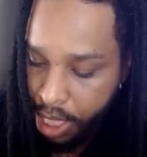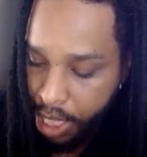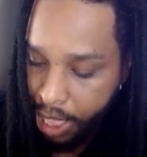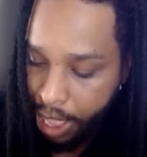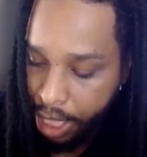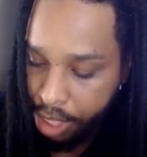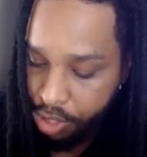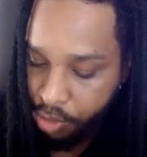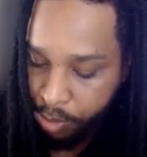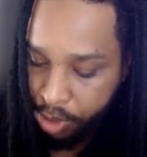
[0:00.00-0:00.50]

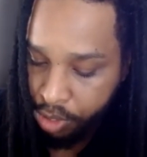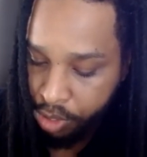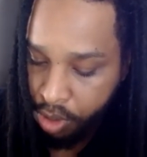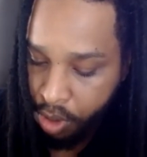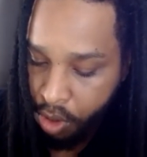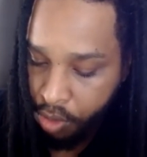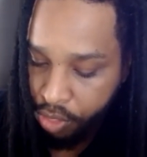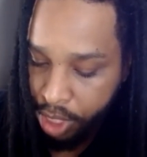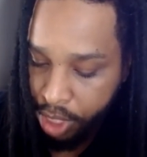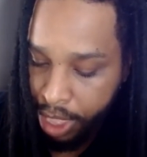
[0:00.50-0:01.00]
As a
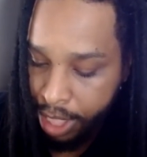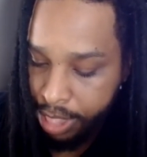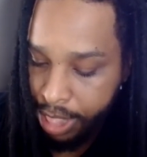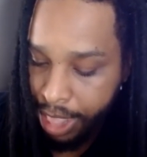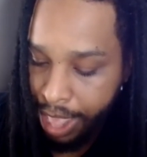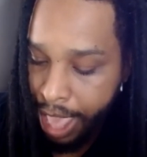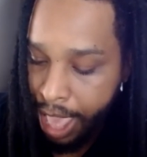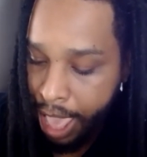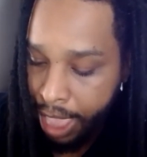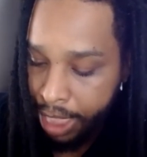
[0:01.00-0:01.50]
result, they had the
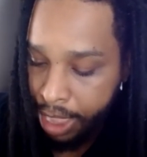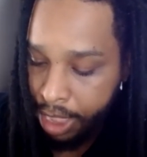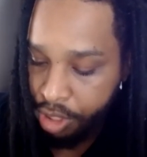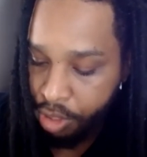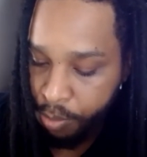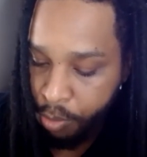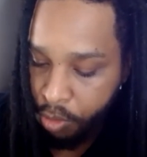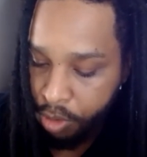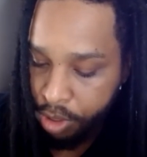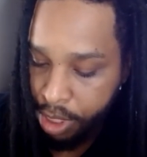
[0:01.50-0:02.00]
highest
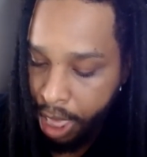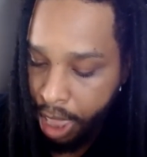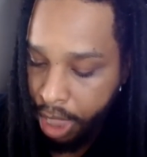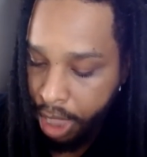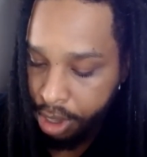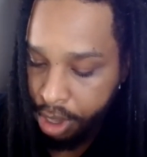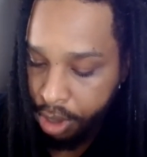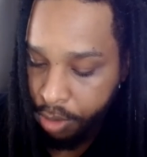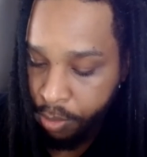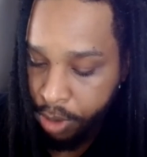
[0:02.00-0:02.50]

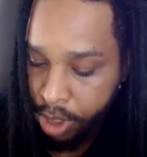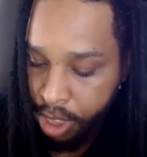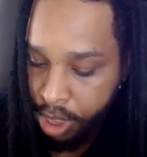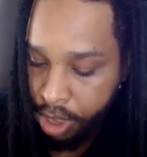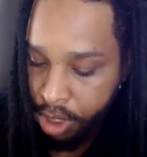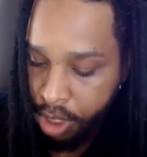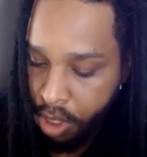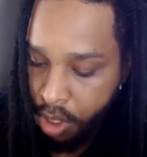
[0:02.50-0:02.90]
mortality rate